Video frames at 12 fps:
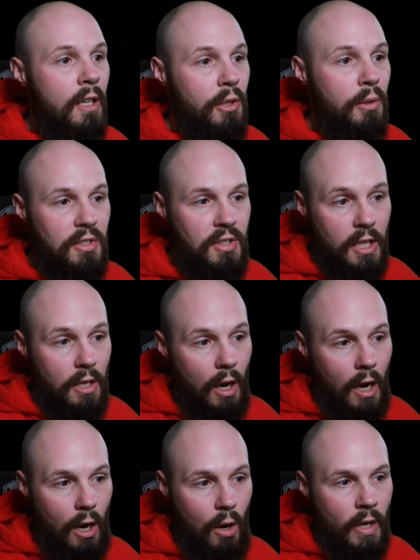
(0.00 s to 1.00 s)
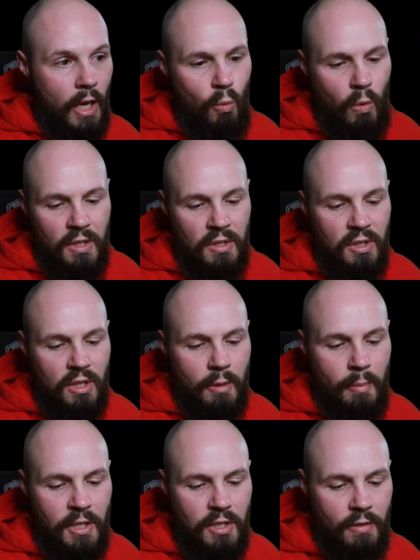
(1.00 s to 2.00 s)
you can see, uh, okay, what is the
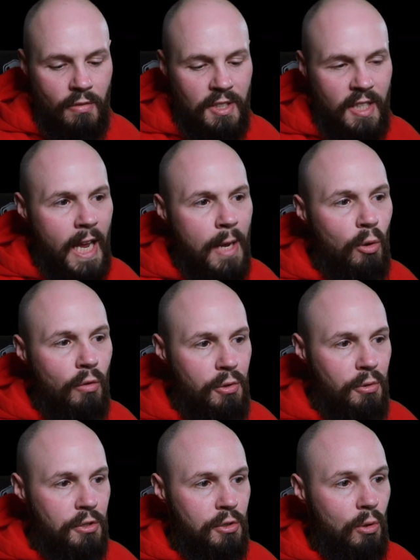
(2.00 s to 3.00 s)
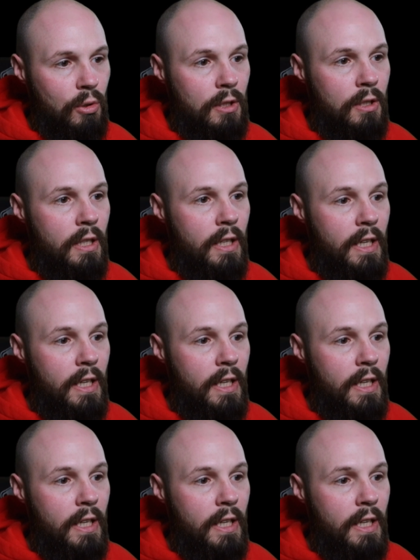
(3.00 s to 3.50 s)
dimensions of a table view controller?